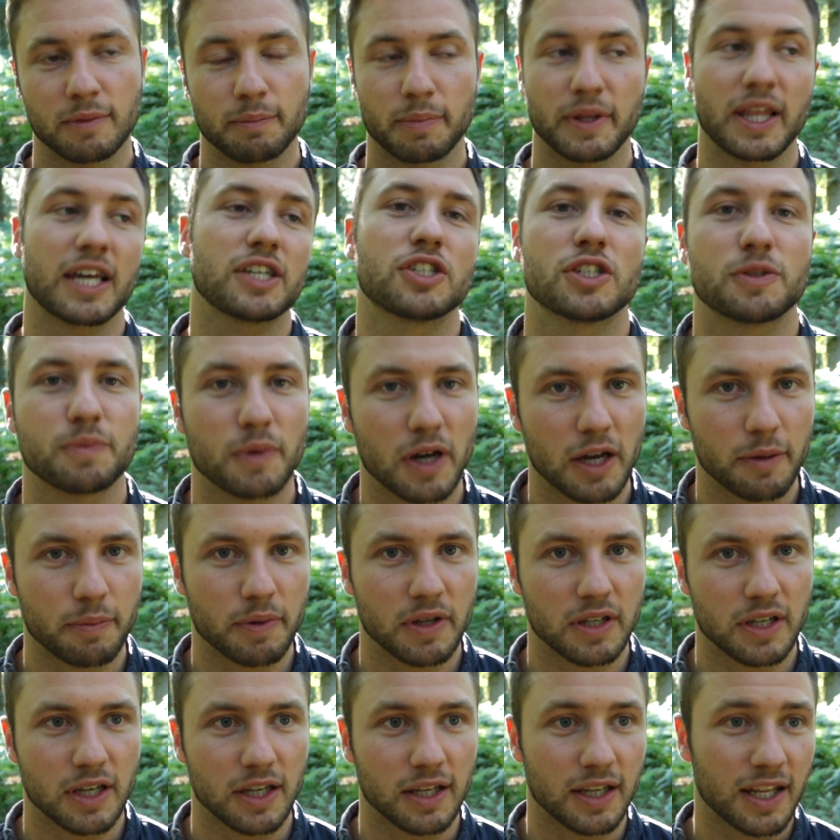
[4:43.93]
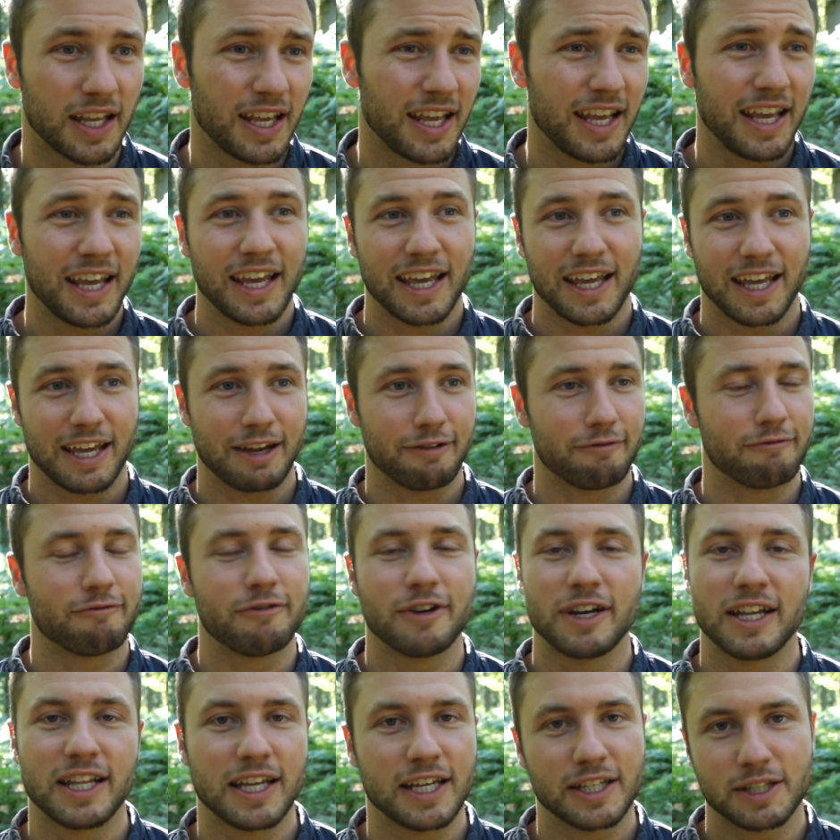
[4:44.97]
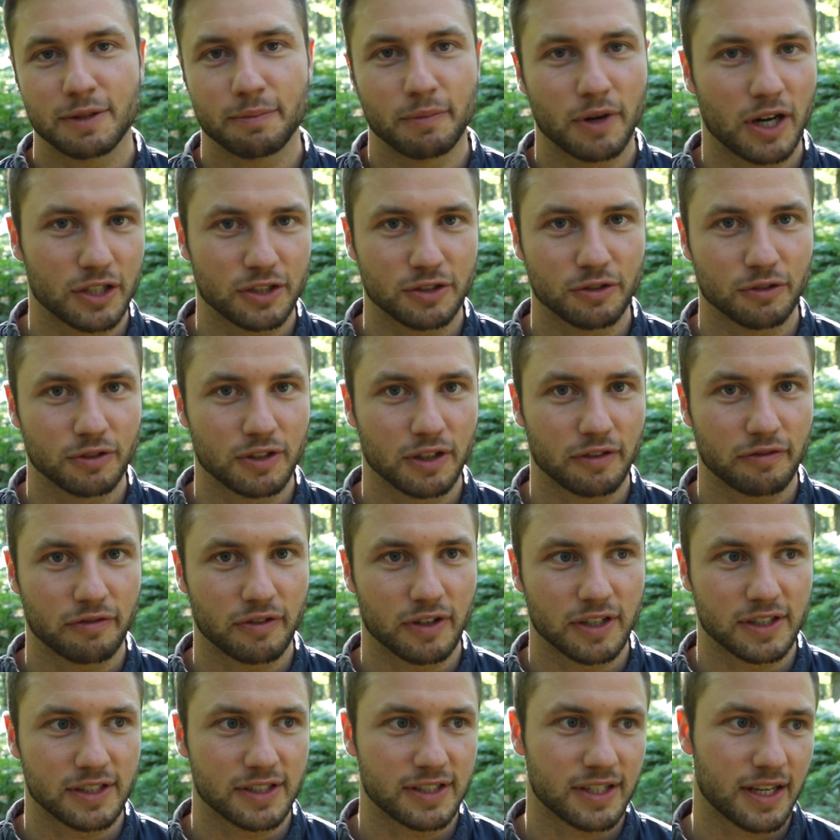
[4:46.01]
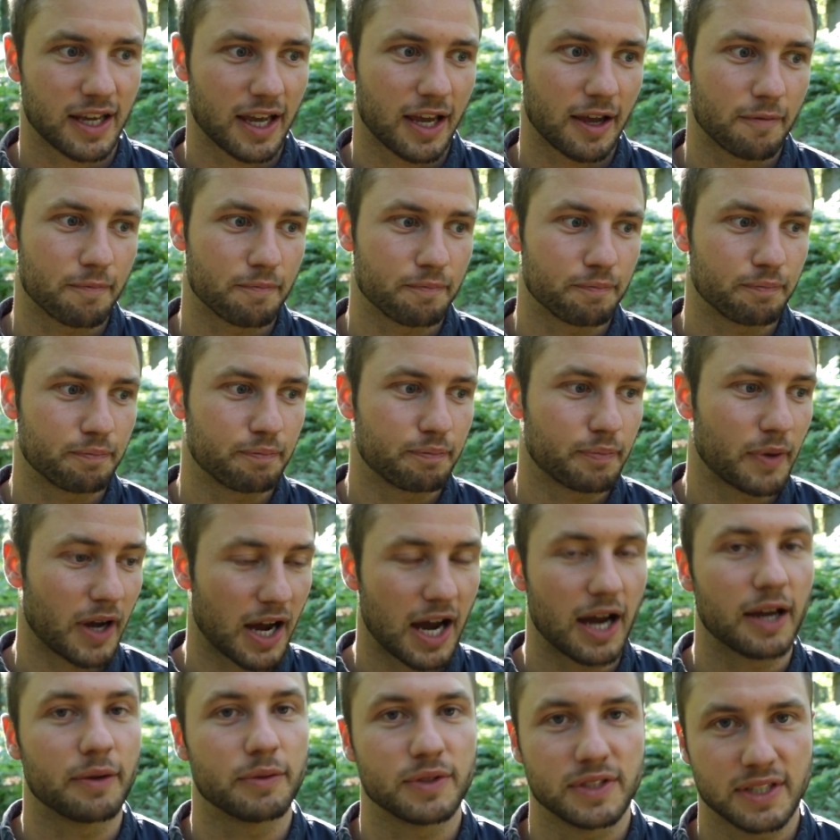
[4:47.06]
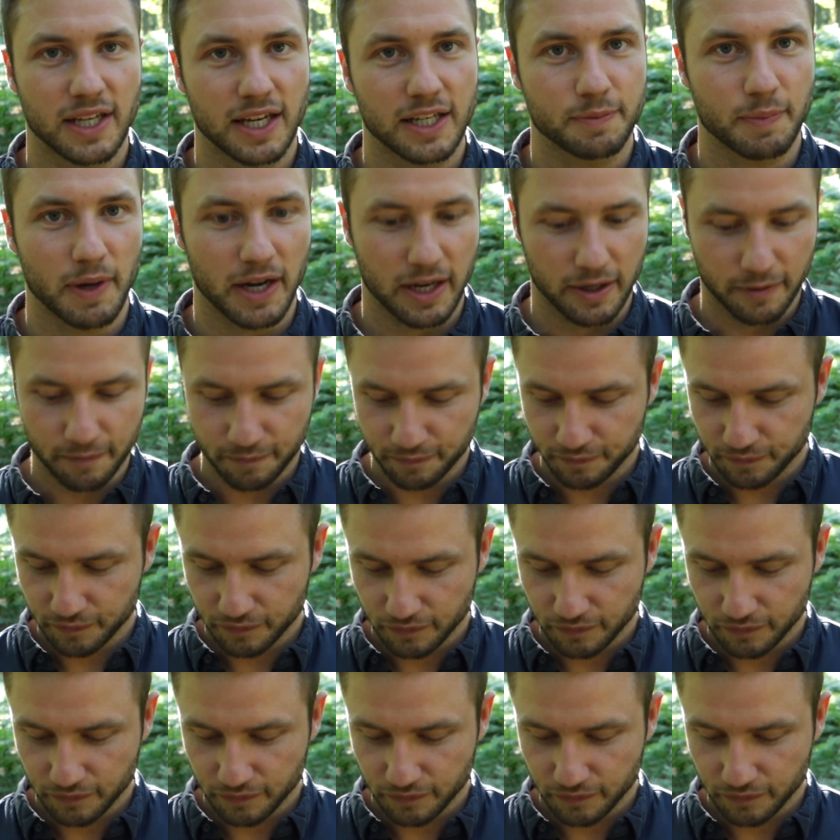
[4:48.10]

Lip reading: But that's just my opinion. It really is a marginal difference, but I would say it's better.